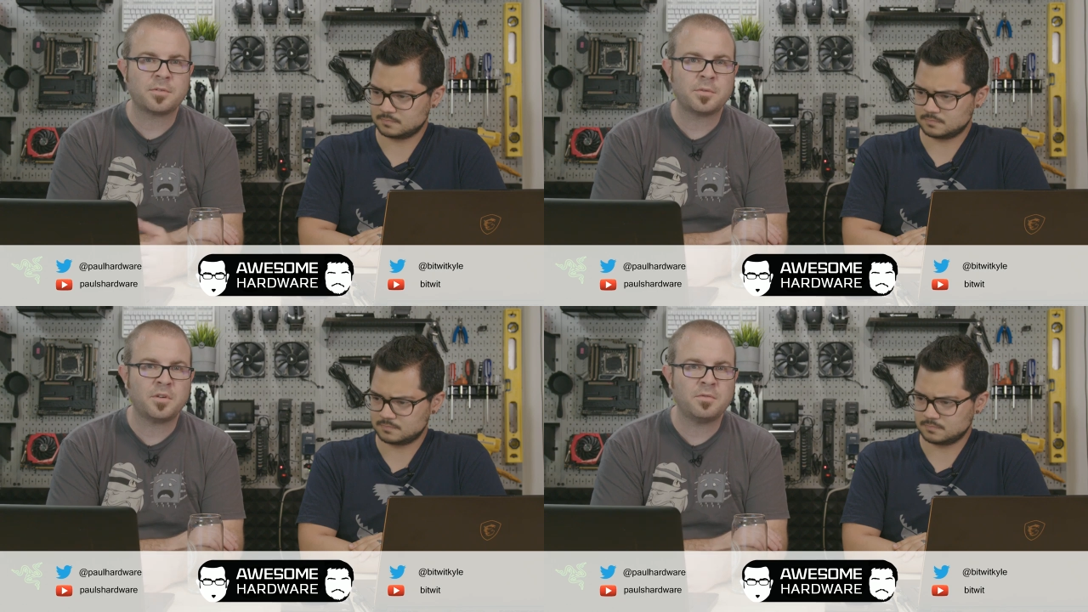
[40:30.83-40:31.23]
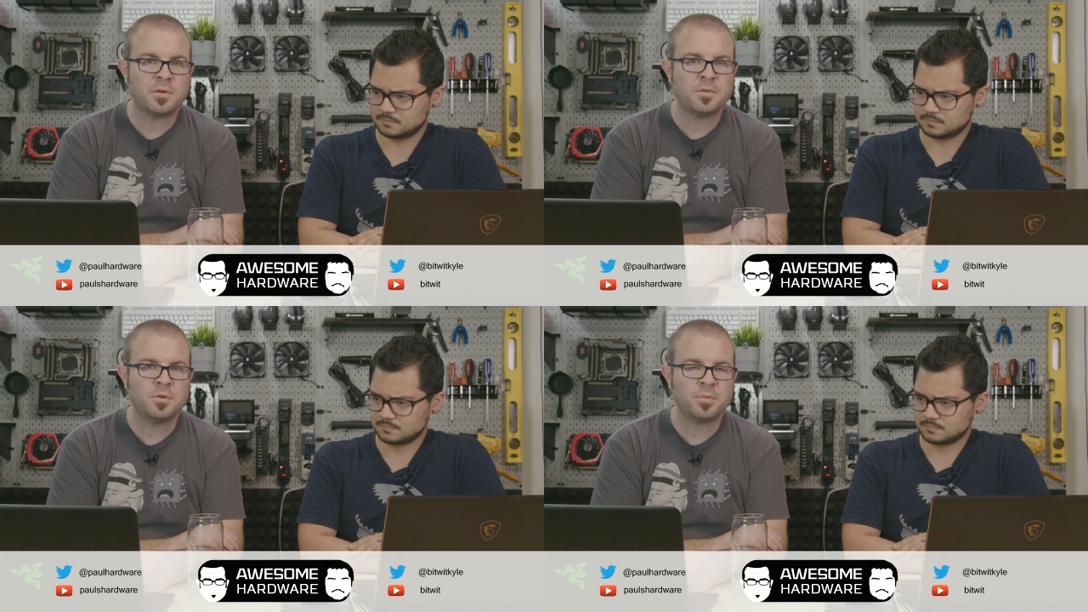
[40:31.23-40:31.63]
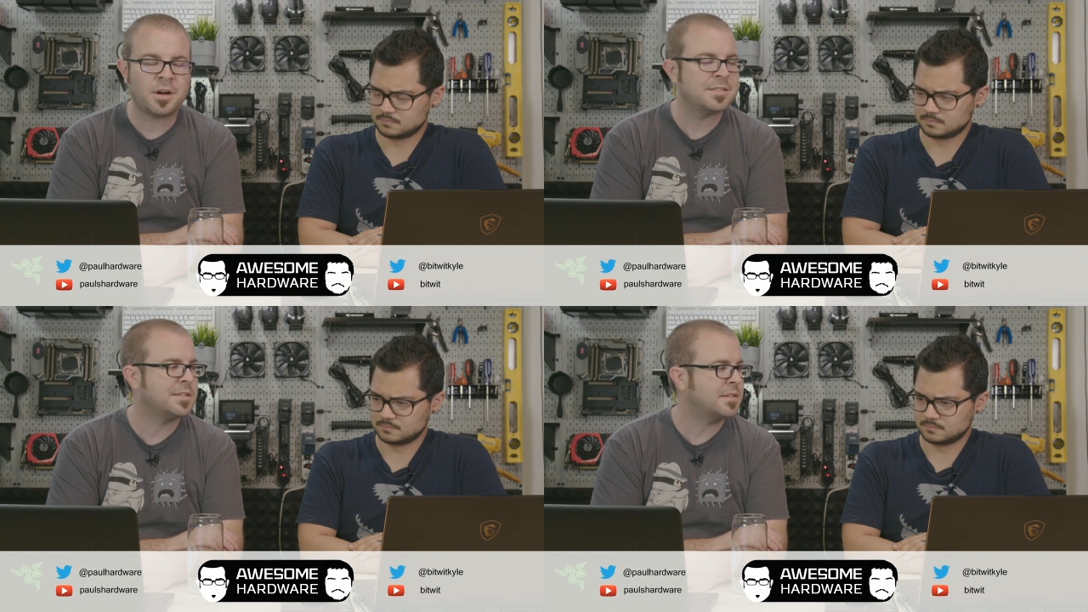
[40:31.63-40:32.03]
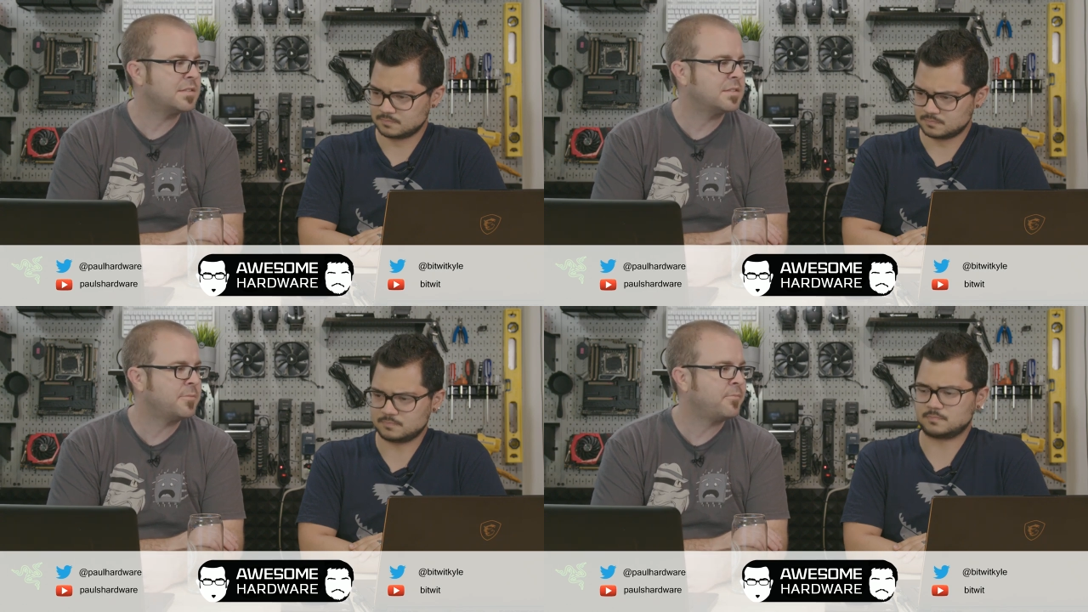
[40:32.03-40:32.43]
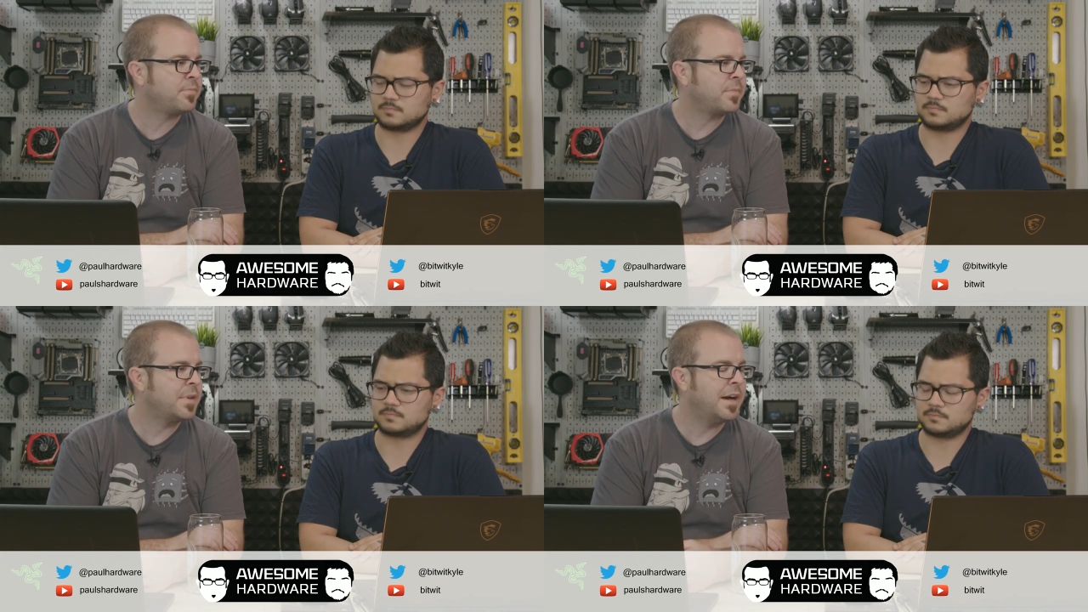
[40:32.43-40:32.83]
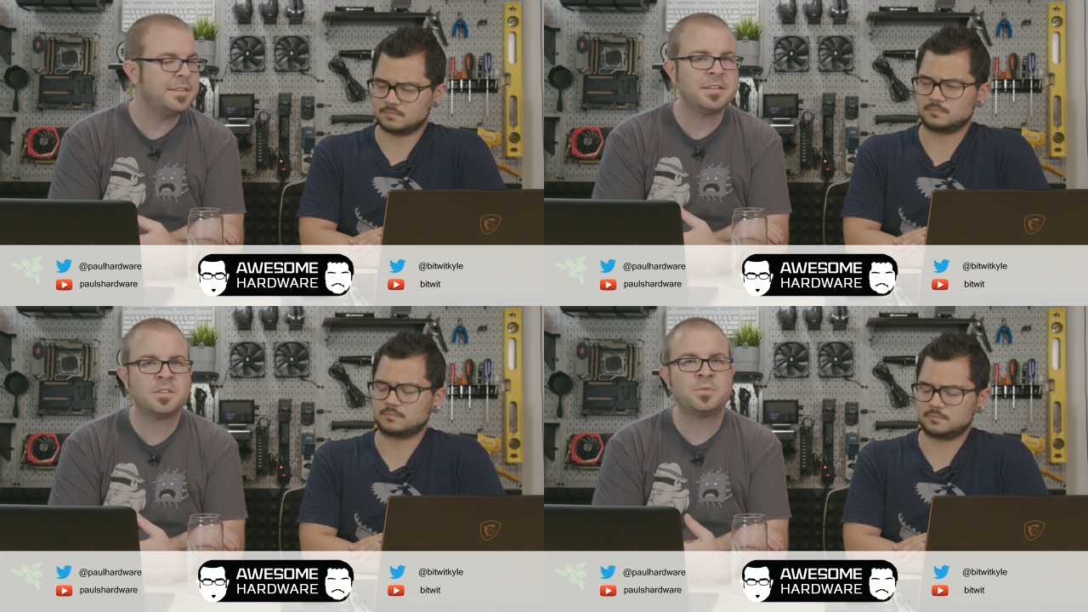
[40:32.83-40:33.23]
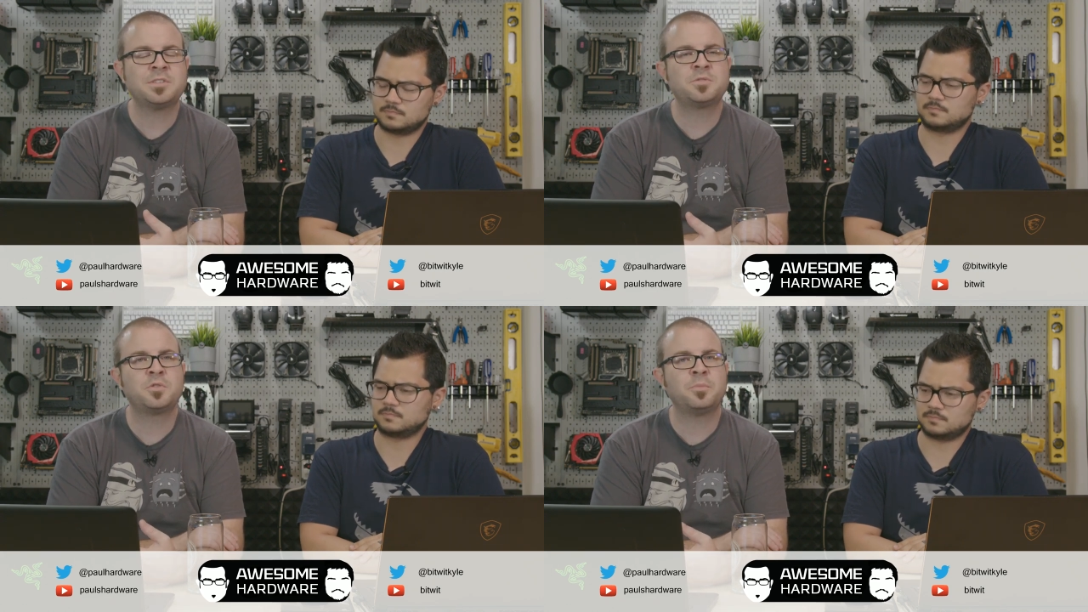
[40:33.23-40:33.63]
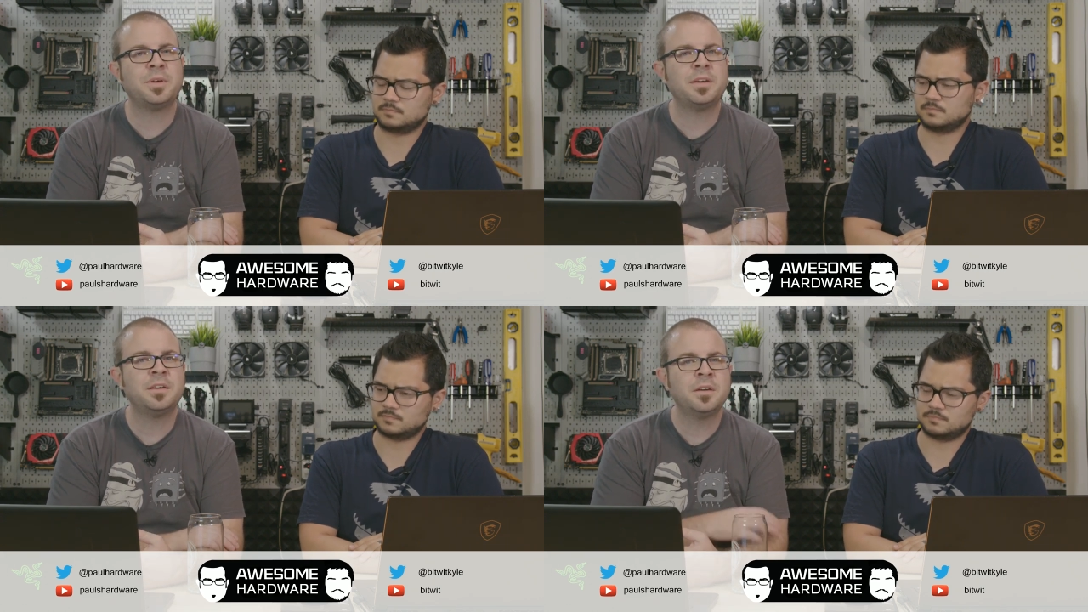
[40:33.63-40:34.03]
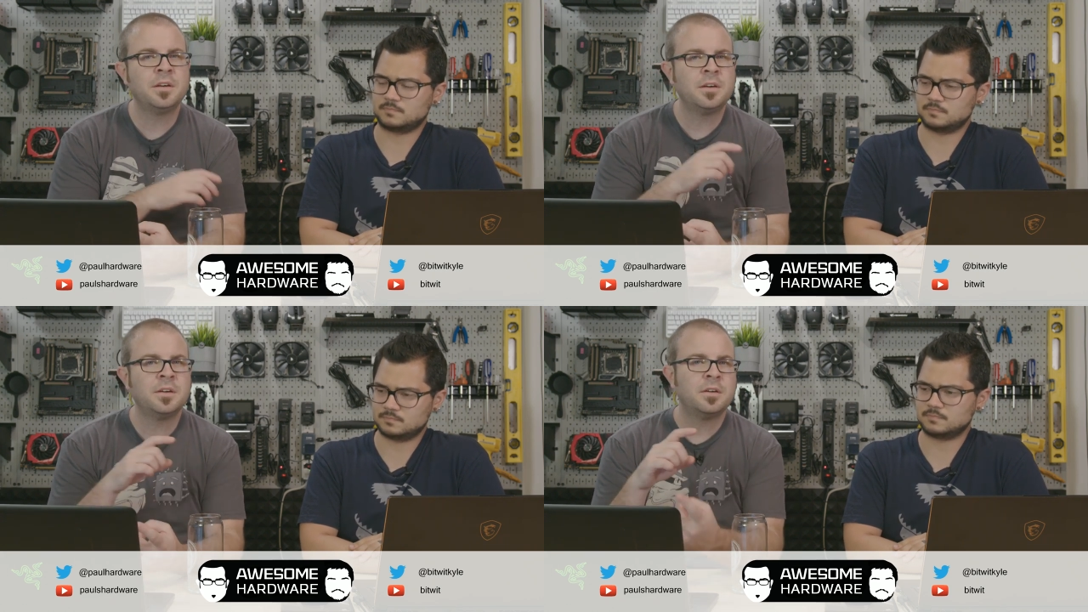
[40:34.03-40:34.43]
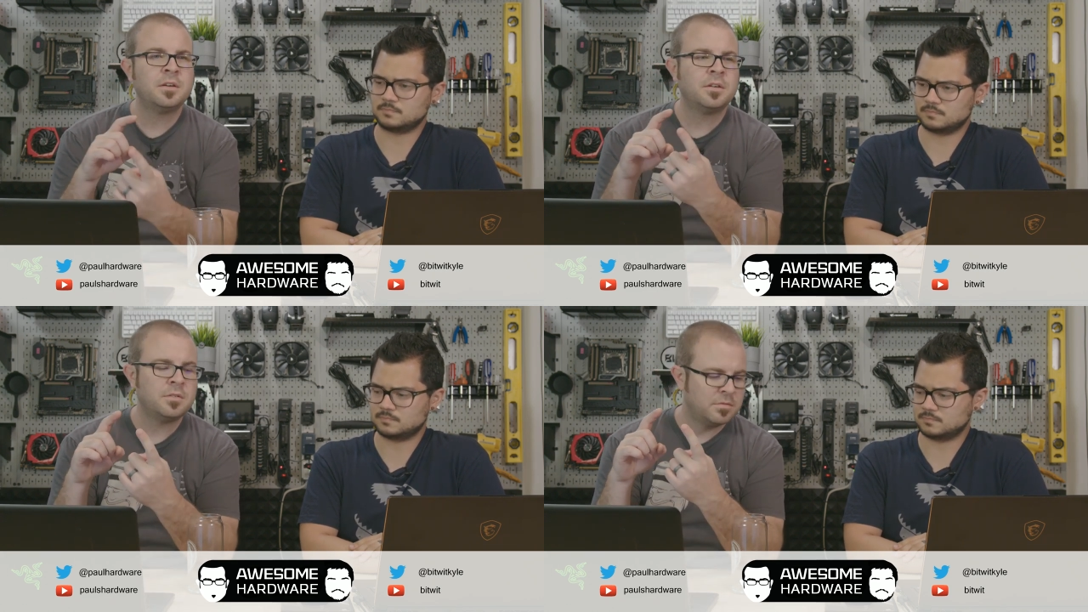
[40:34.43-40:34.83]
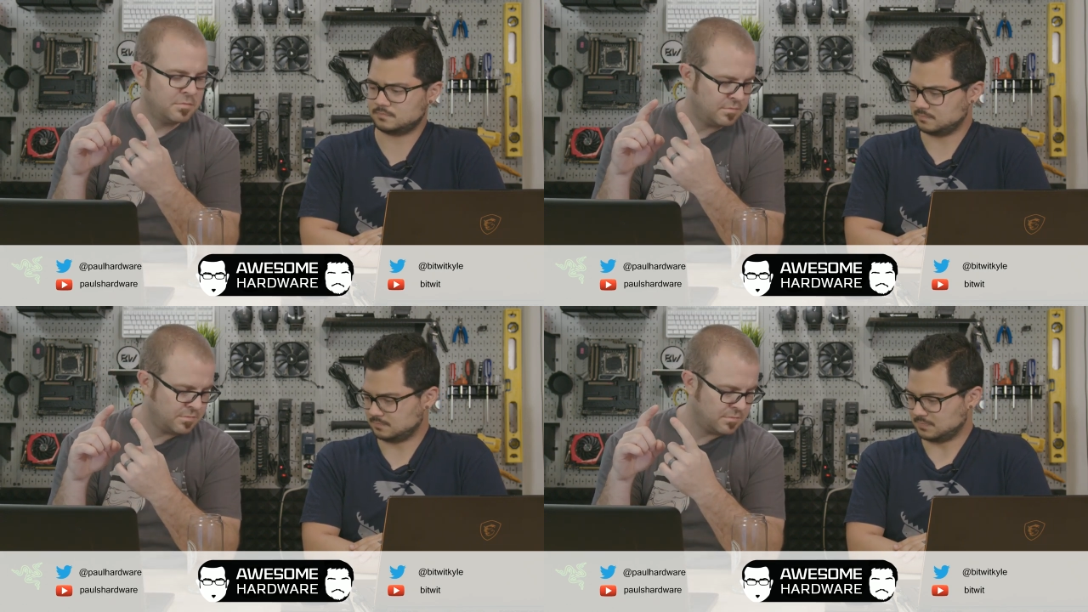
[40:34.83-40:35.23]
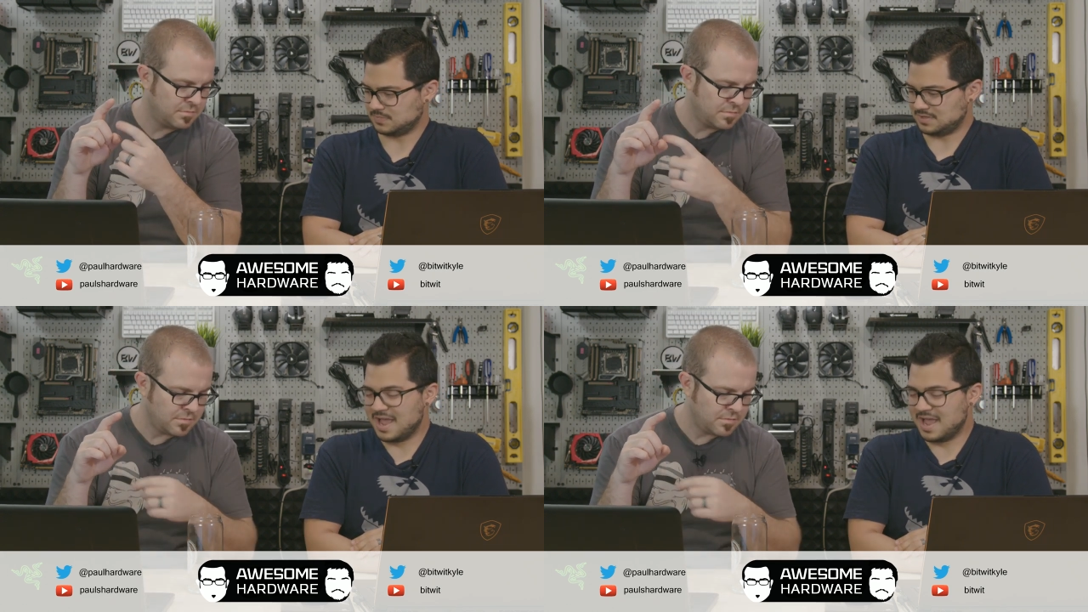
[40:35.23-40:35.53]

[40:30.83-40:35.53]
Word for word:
Speaker 1: of re review process. I think the question would be. Here are the top search results.